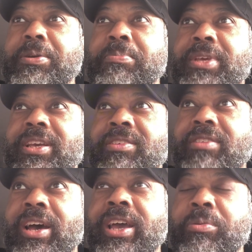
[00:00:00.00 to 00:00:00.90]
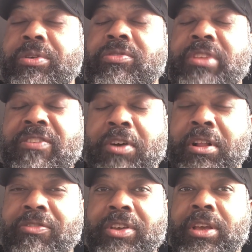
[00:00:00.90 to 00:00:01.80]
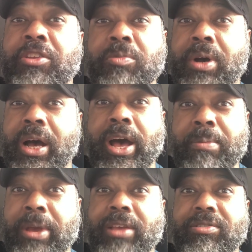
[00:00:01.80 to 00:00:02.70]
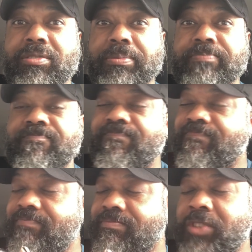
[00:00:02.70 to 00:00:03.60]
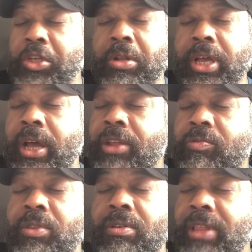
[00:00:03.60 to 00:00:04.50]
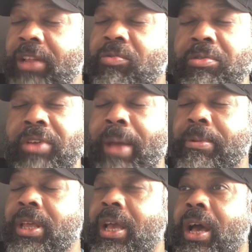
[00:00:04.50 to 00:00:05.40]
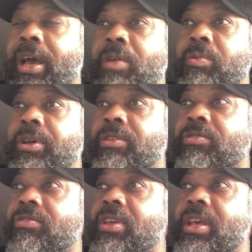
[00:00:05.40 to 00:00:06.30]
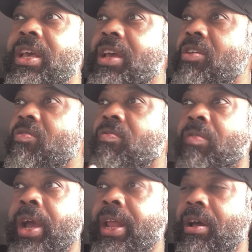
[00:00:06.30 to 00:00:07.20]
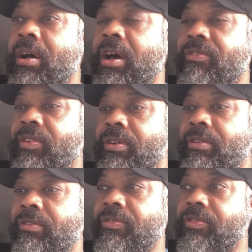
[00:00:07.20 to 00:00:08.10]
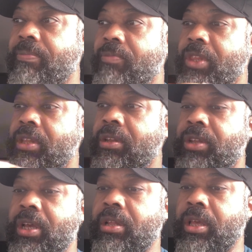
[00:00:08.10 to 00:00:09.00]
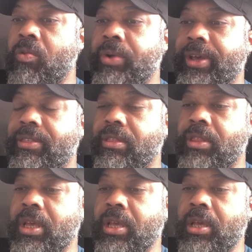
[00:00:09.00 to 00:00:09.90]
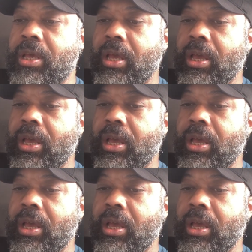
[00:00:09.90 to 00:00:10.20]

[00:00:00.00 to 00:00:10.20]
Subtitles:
because I was devolving into a hot mess. Totally honest with you, that's what's happening. I was right off of dealing with the